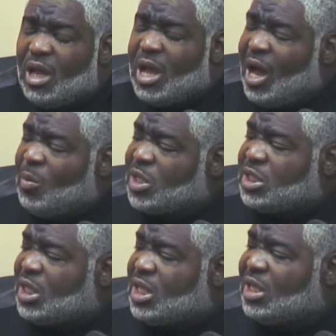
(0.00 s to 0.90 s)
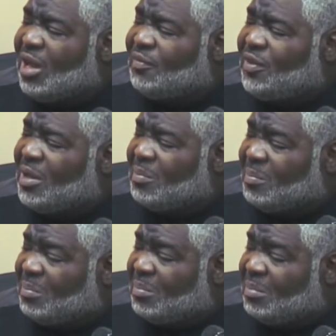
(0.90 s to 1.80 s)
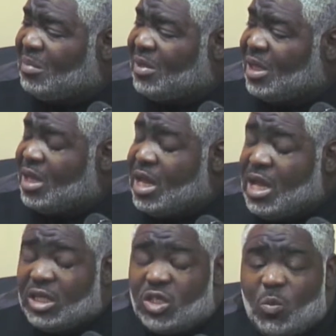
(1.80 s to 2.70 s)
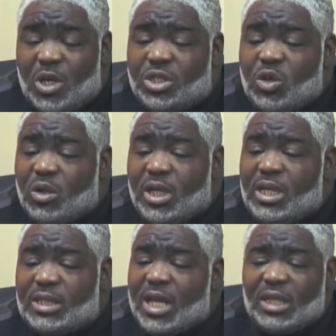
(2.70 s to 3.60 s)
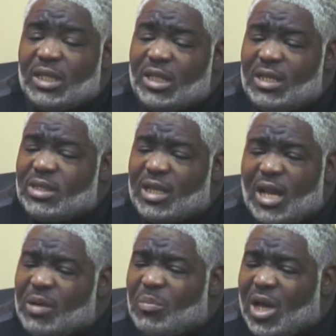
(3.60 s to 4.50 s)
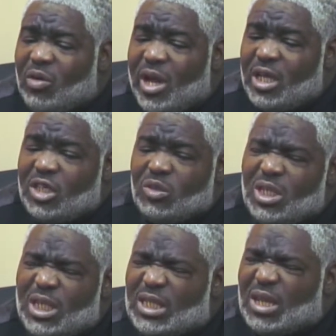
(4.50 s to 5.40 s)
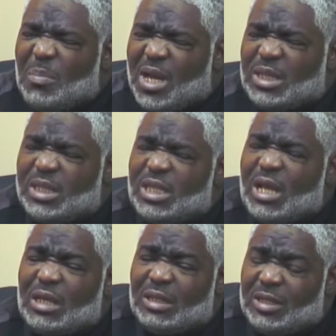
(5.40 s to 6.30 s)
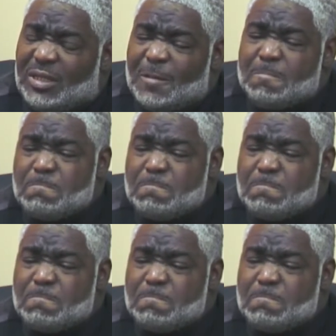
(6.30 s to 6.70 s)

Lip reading: How much did he love them? So much so that he said that these are not my grandchildren, these are my sons.